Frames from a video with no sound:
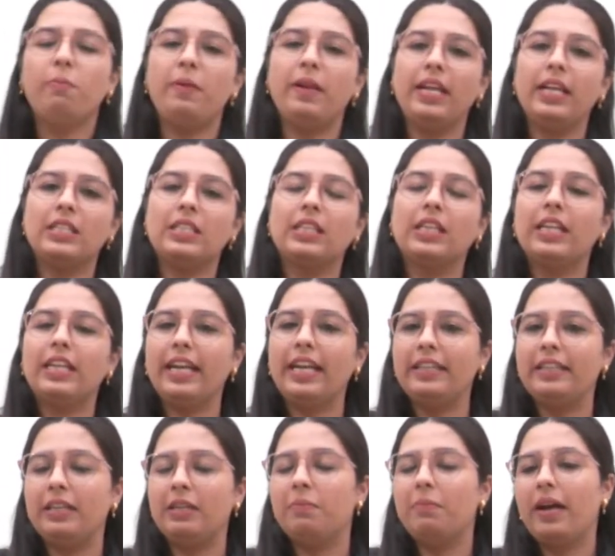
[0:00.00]
place
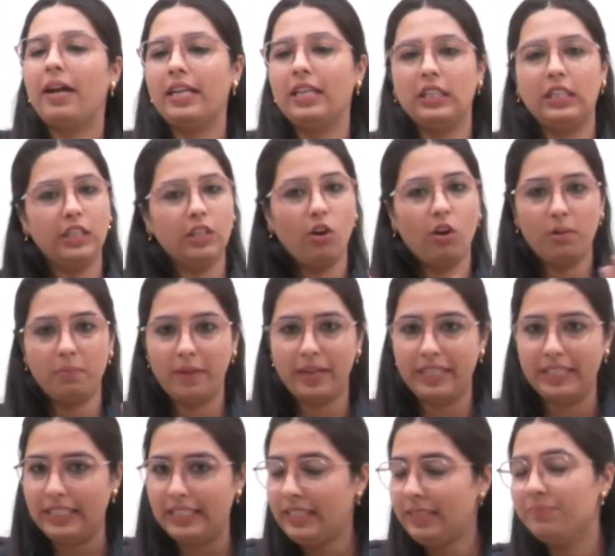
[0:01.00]
created by the
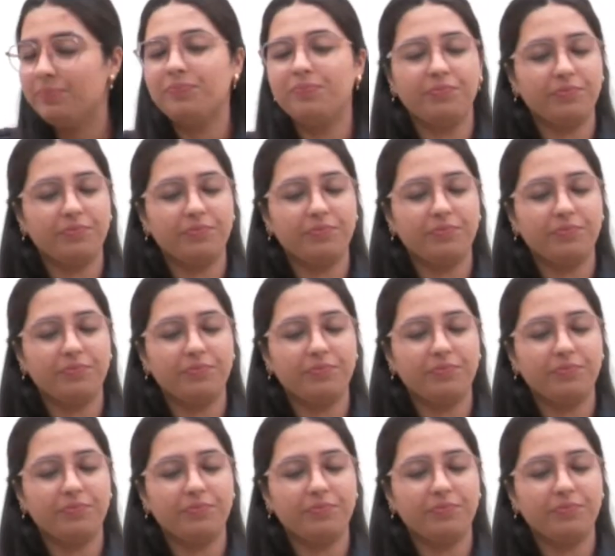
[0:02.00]
Almighty.